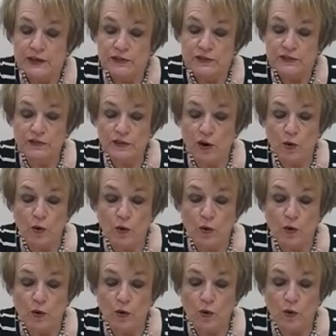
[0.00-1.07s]
So I
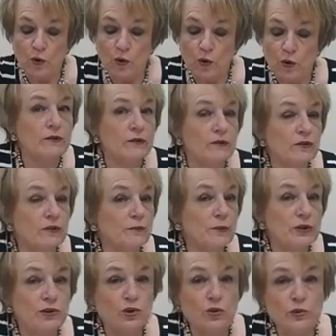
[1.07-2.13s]
think what you've
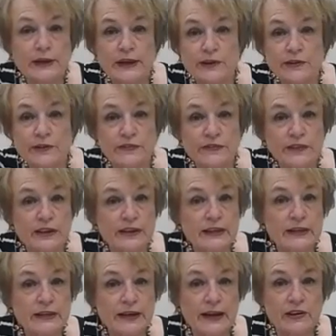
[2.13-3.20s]
been doing here in Seneca
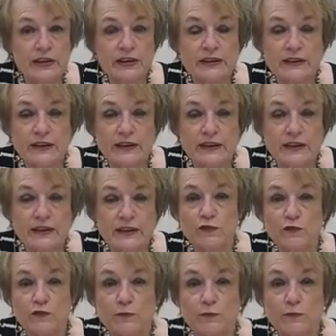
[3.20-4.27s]
County definitely has
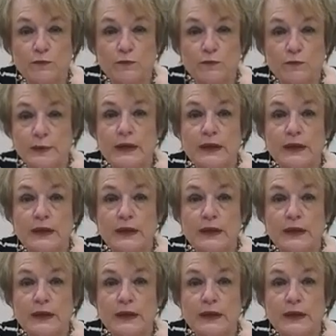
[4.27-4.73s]
been helping